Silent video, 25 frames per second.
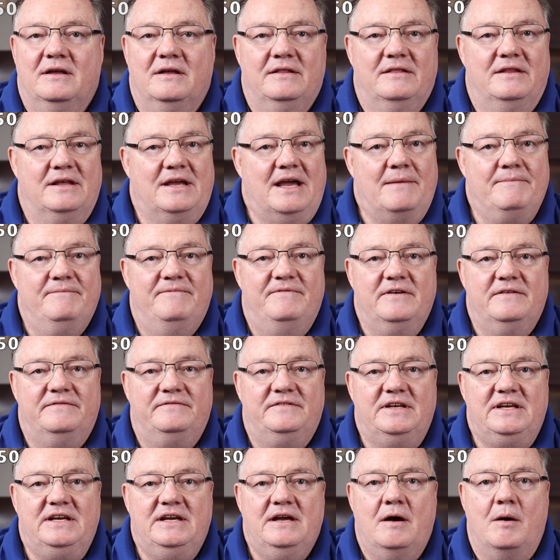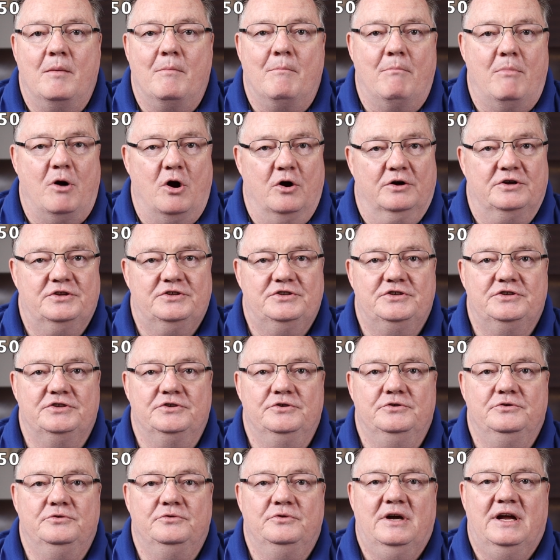the M50 Mark
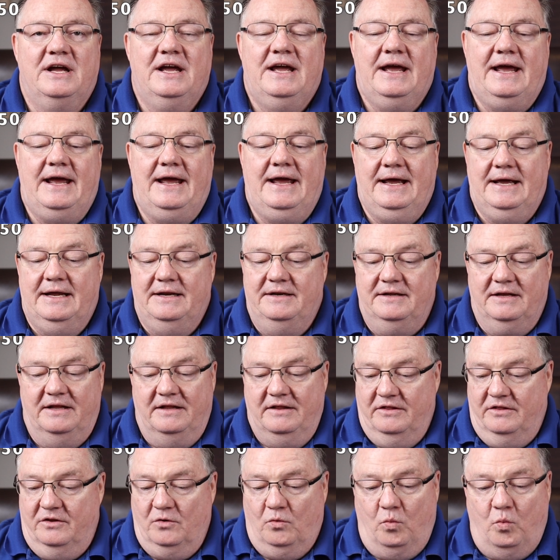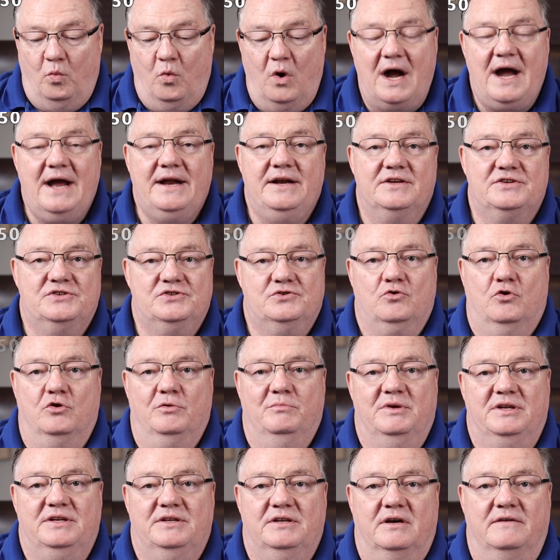II, and the wide
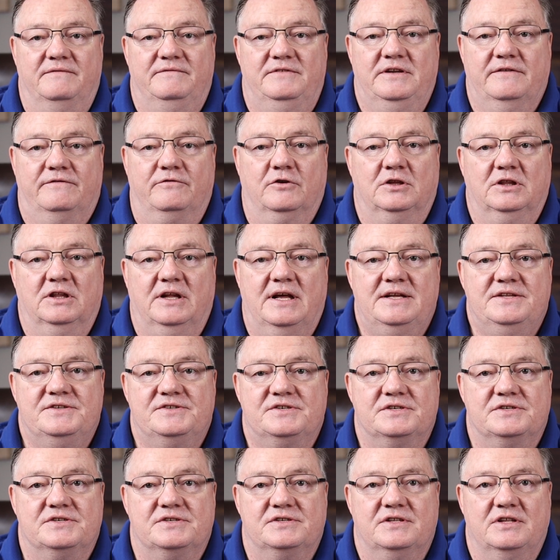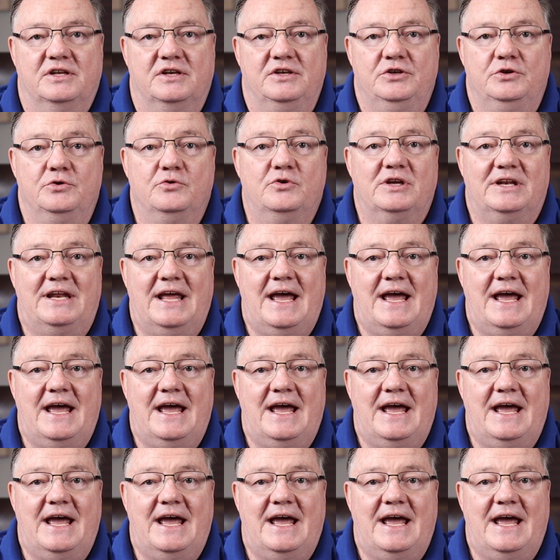assortment of different lenses that you can